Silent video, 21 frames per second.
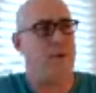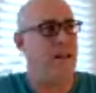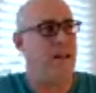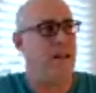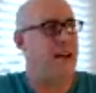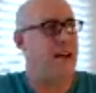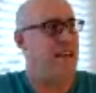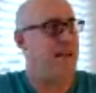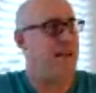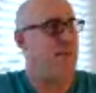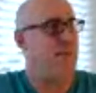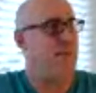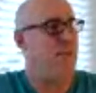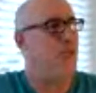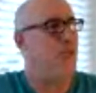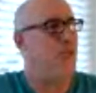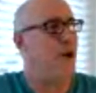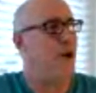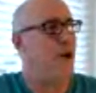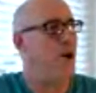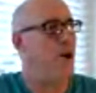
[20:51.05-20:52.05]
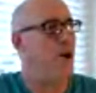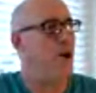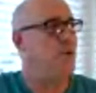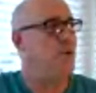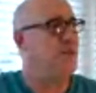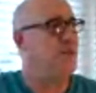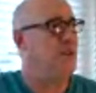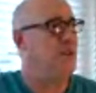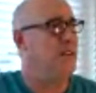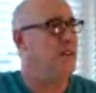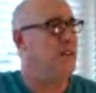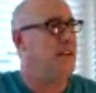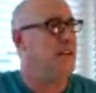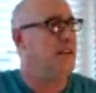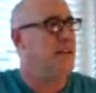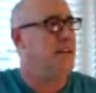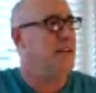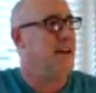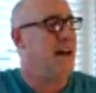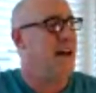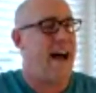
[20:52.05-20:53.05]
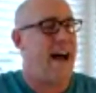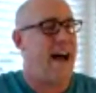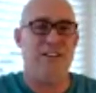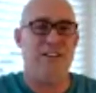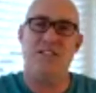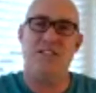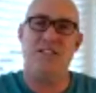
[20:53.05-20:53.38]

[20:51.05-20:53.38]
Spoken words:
We like Game of Thrones, and I